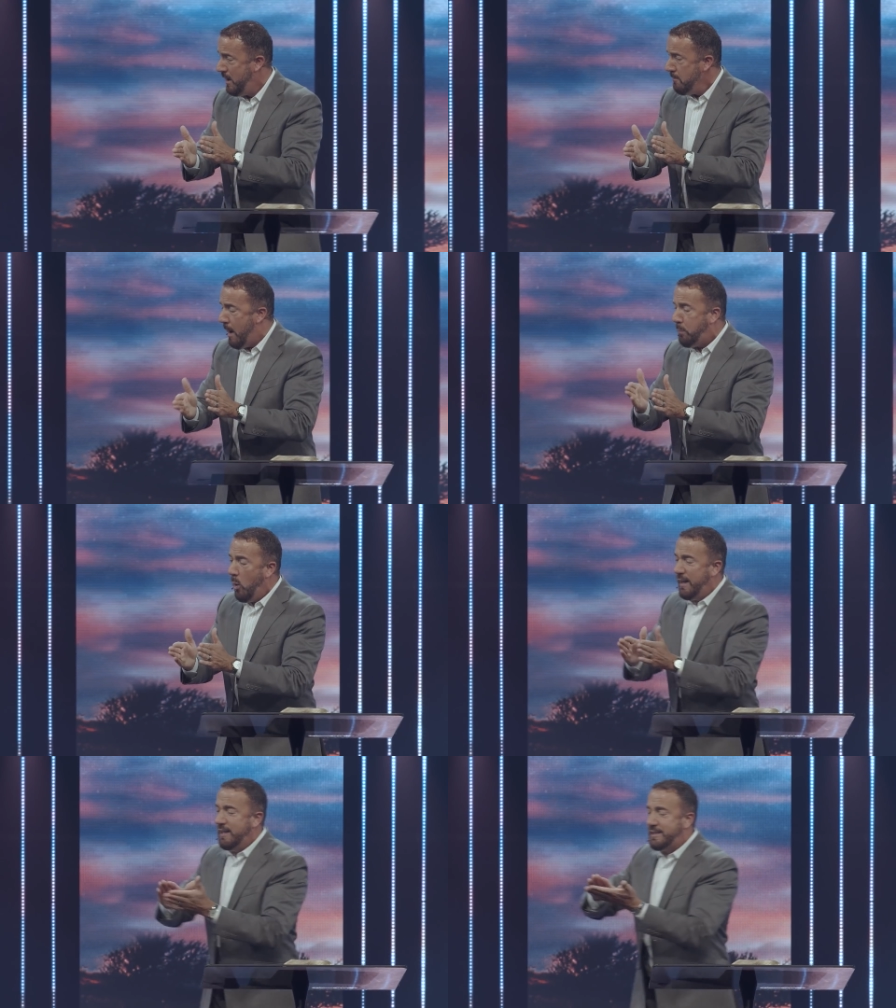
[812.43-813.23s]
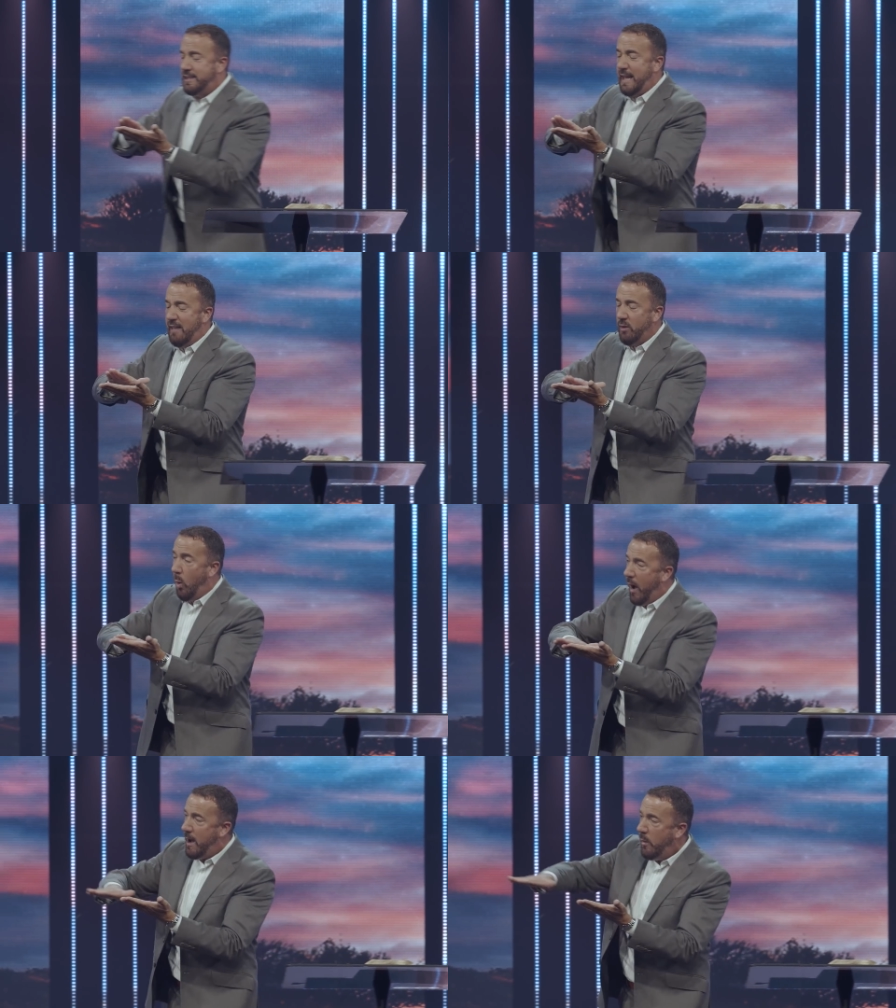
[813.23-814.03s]
My point is that the
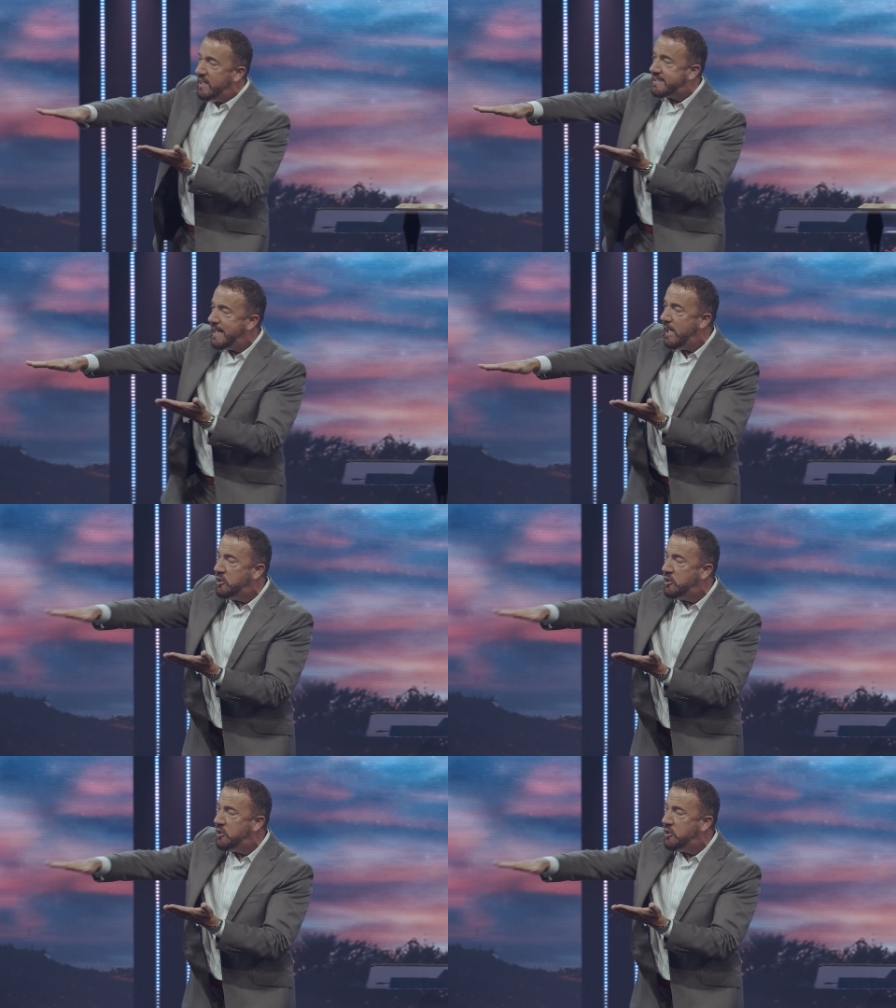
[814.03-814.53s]
way we see